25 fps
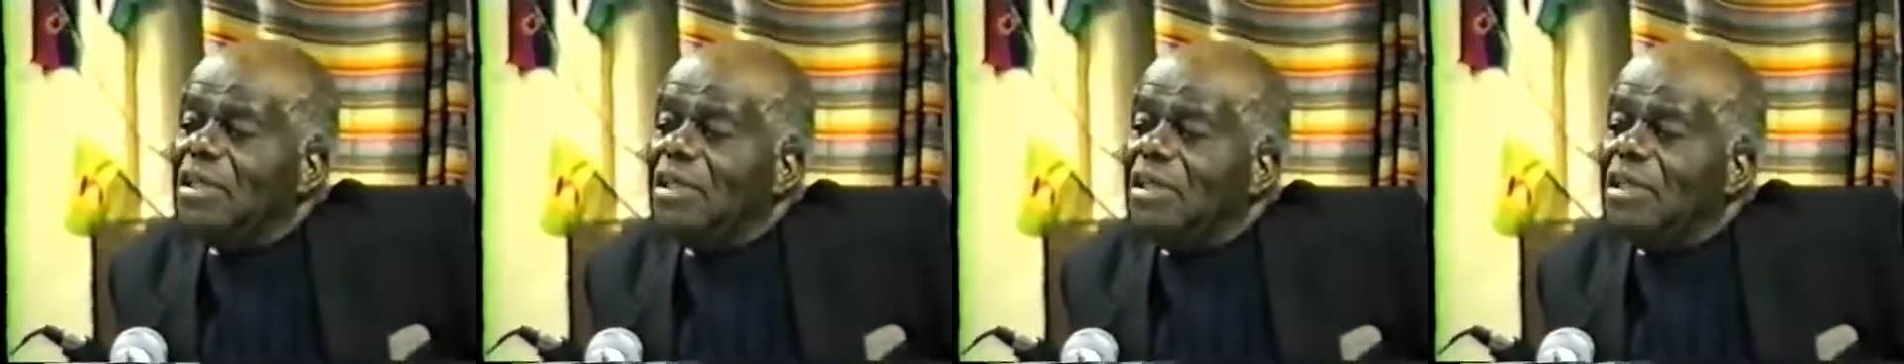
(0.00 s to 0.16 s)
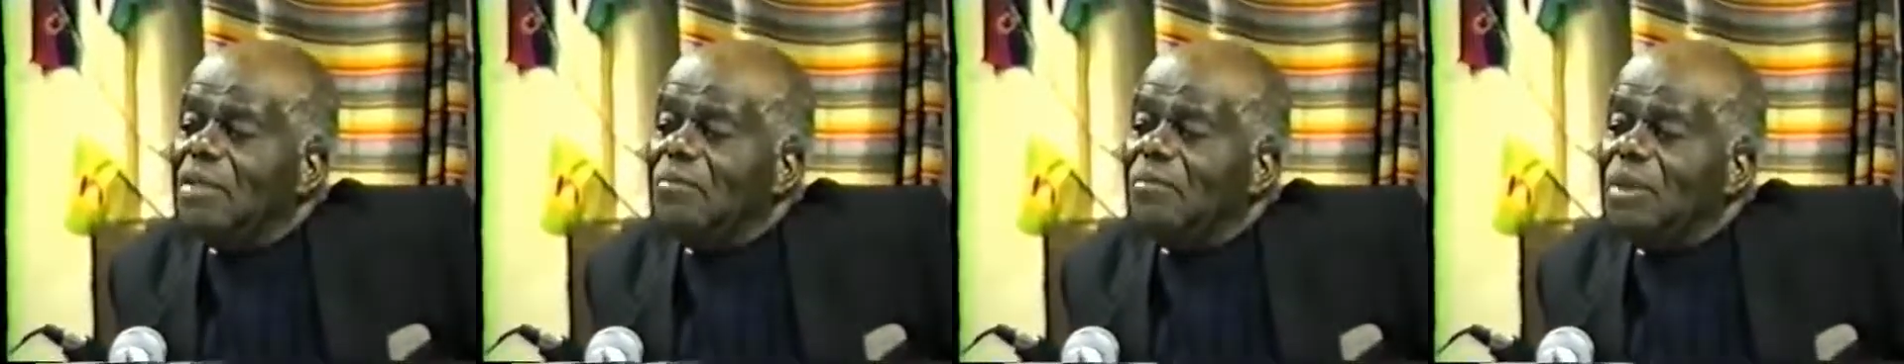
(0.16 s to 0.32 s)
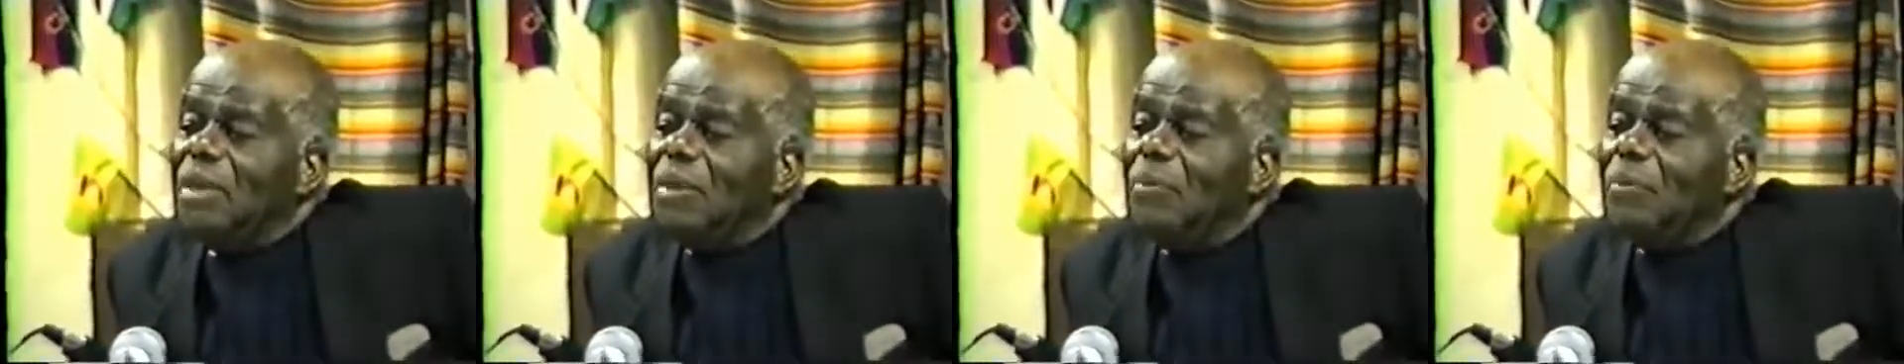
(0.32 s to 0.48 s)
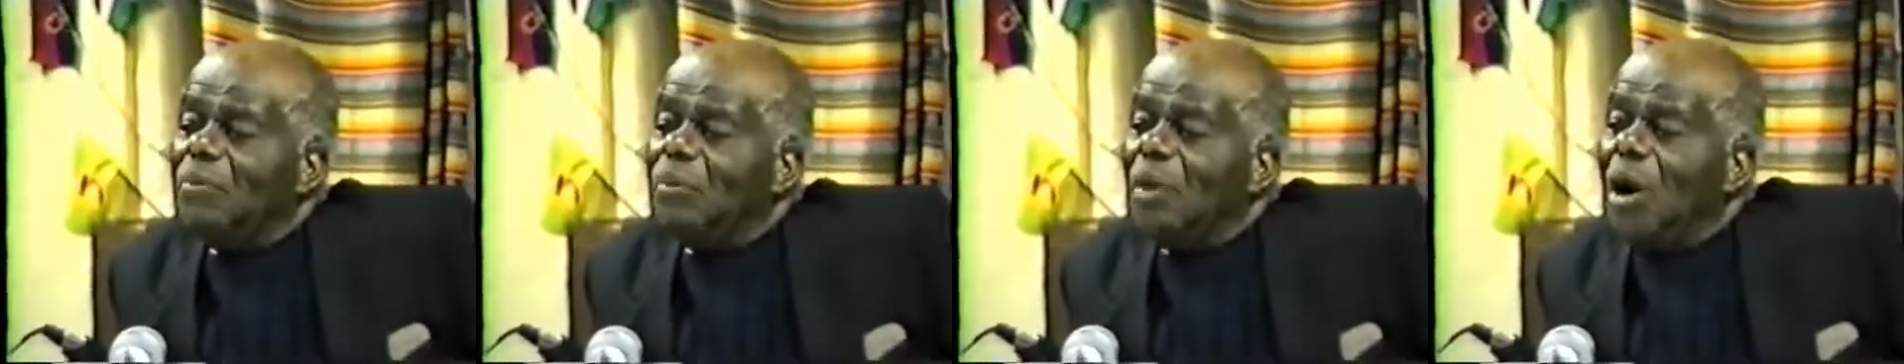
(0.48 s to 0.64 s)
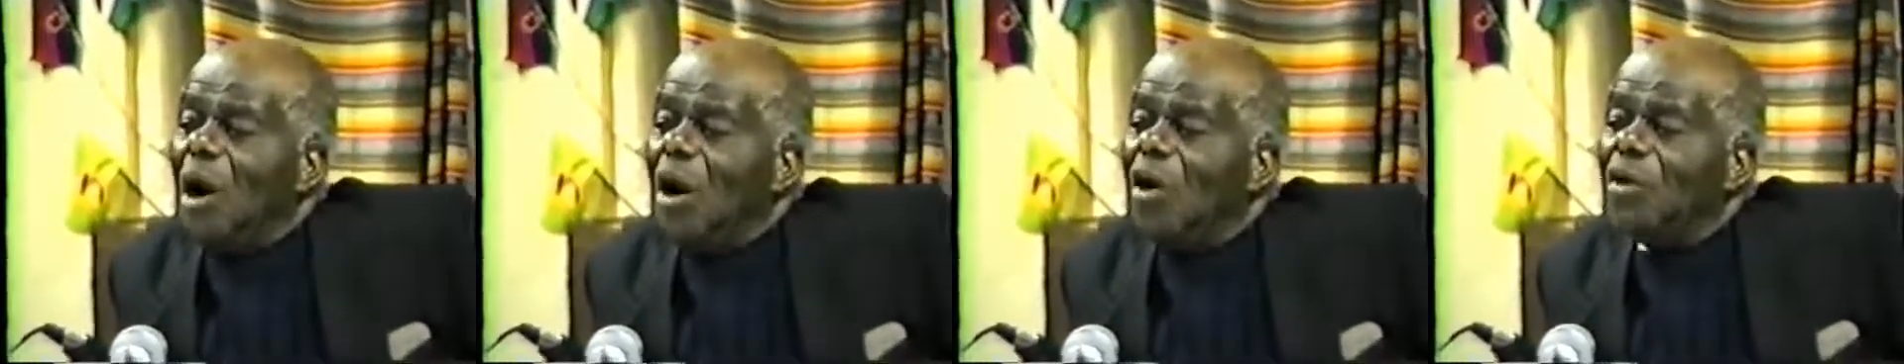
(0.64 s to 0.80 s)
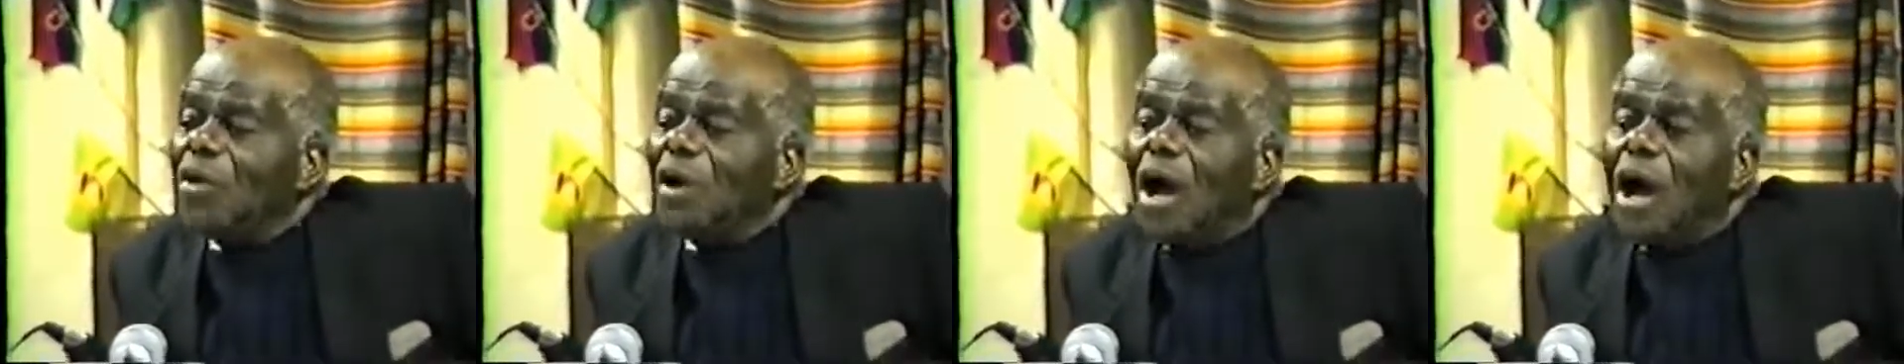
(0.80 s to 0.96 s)
neither be
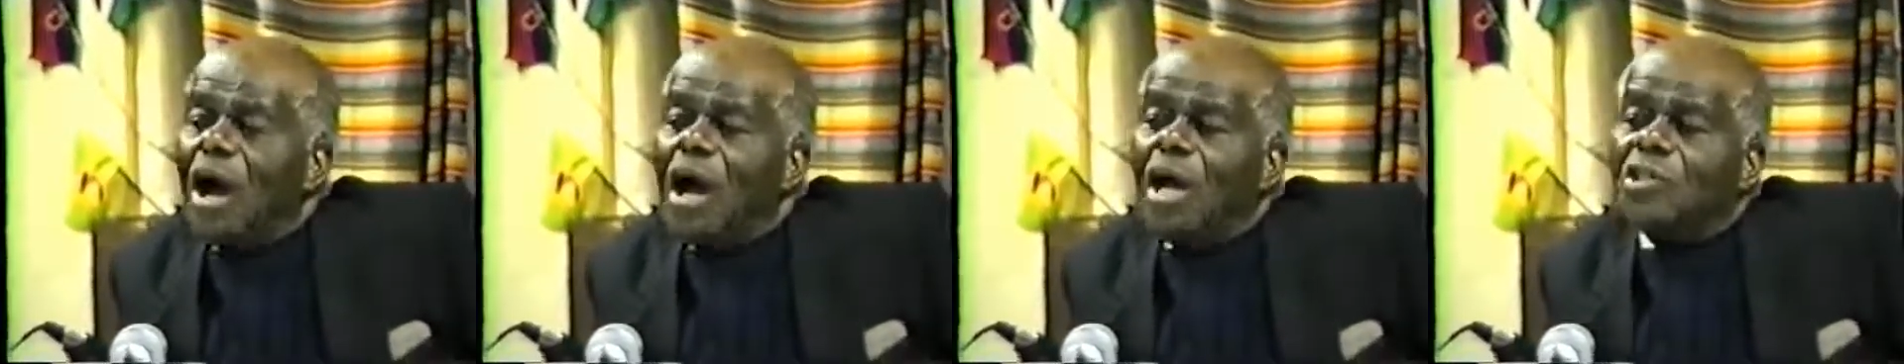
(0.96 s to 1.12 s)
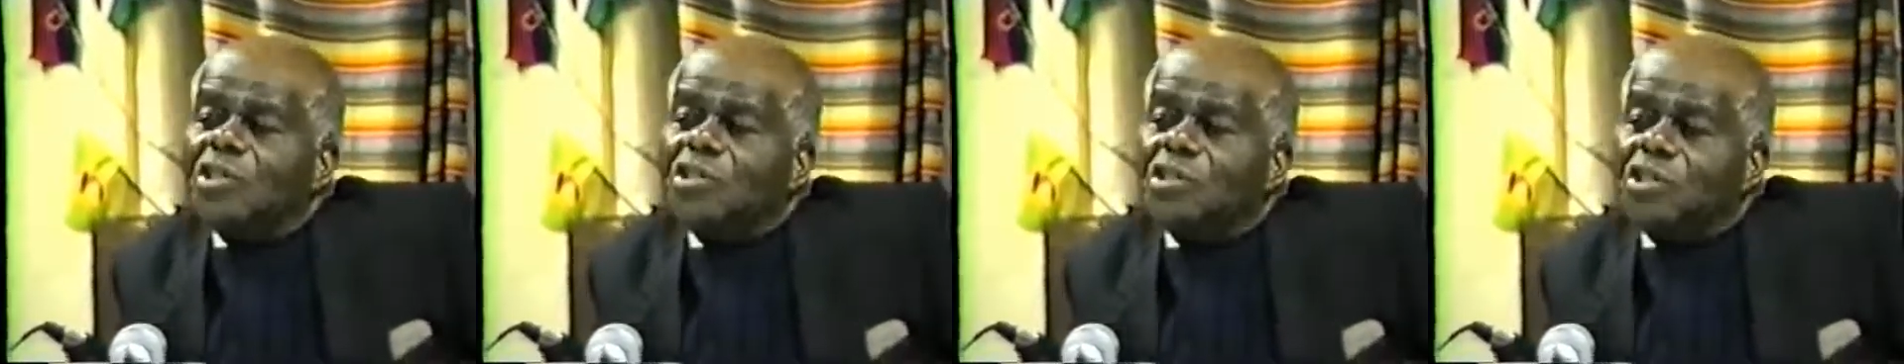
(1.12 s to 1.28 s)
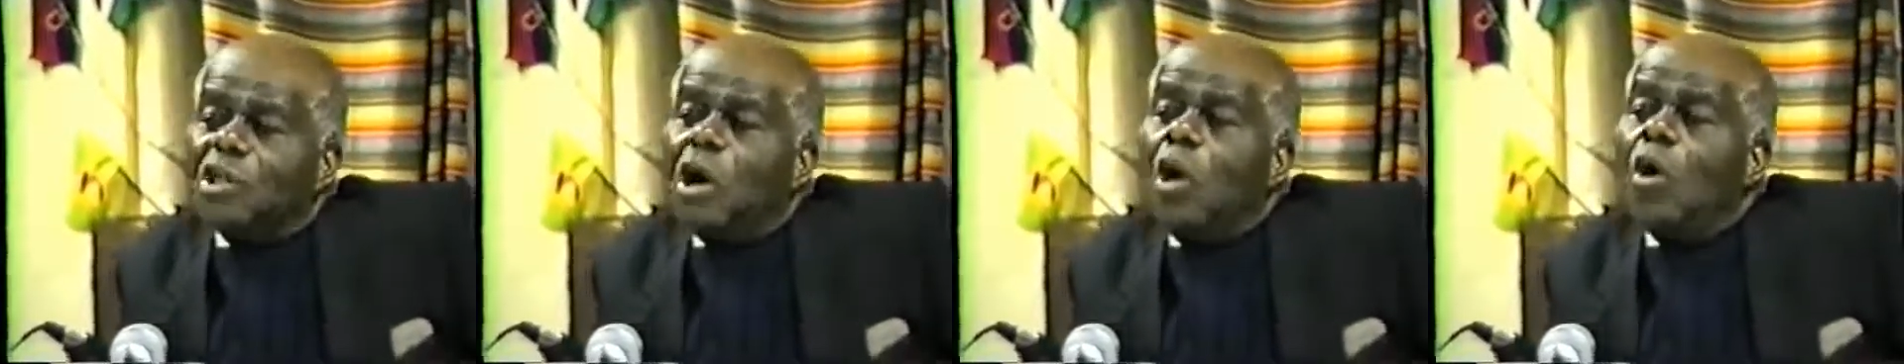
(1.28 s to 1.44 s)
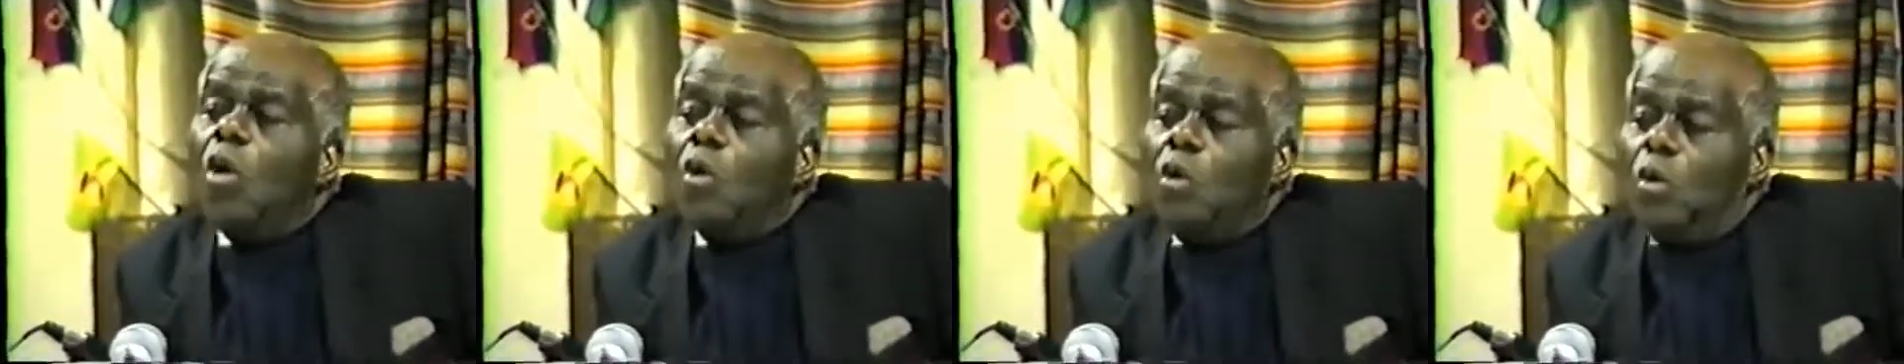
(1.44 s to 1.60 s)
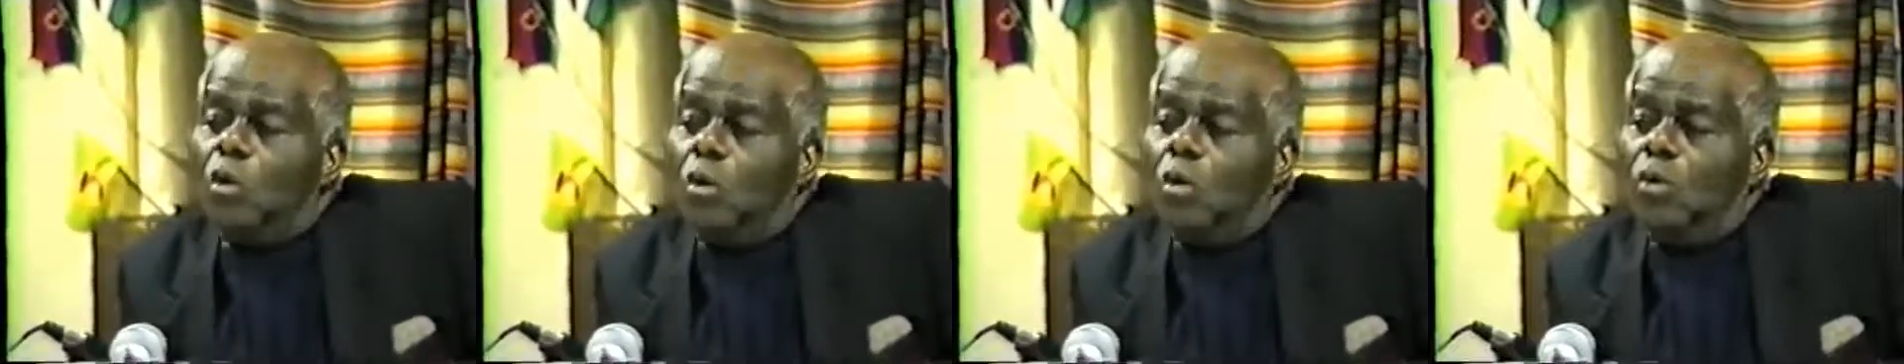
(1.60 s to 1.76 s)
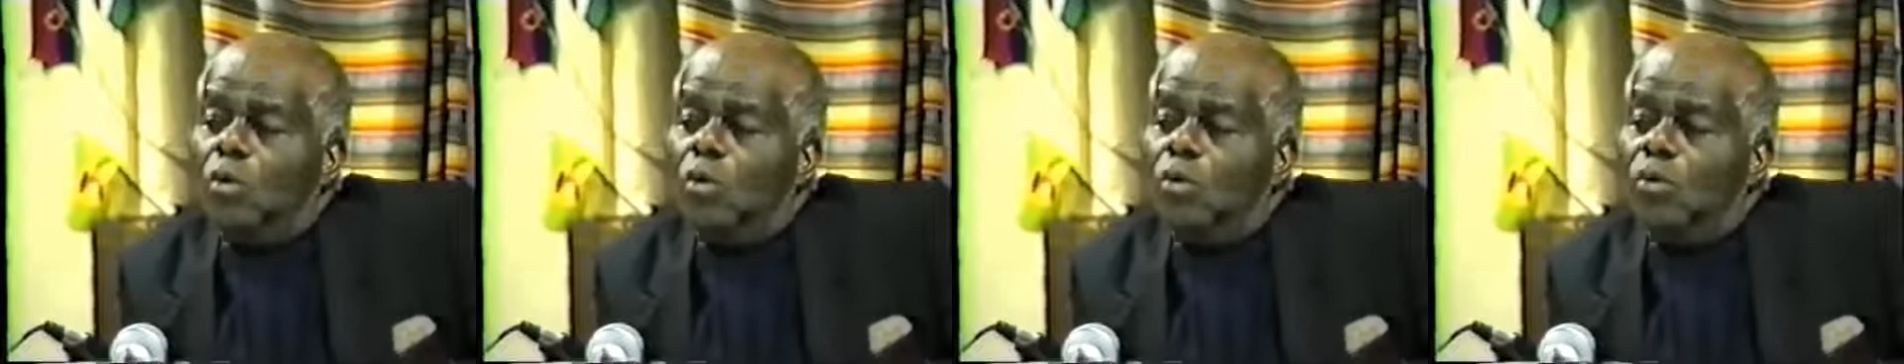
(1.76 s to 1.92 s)
bought or
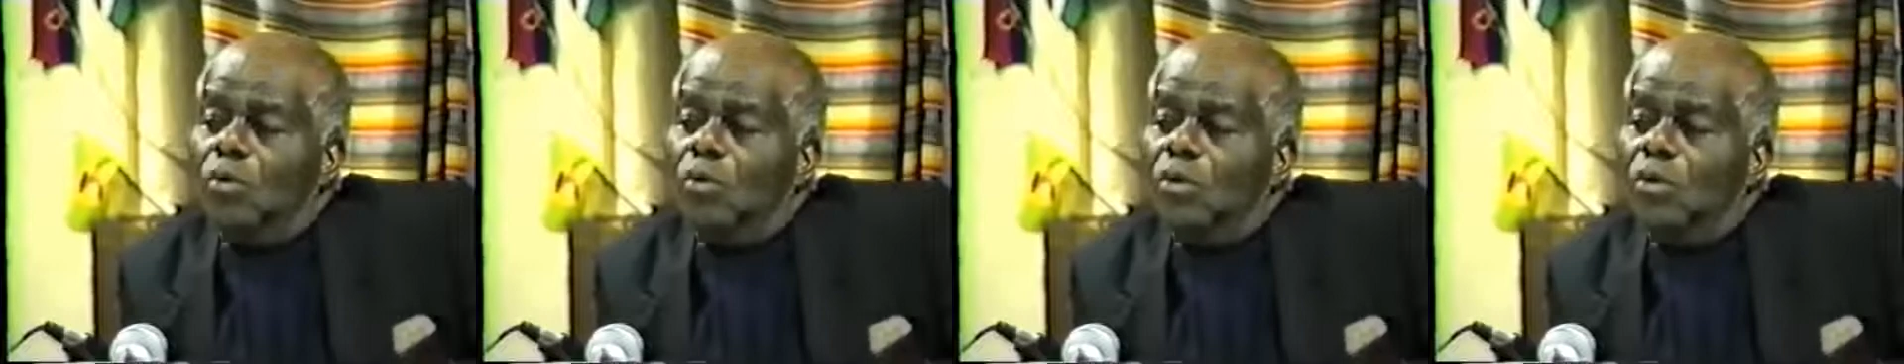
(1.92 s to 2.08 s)
sold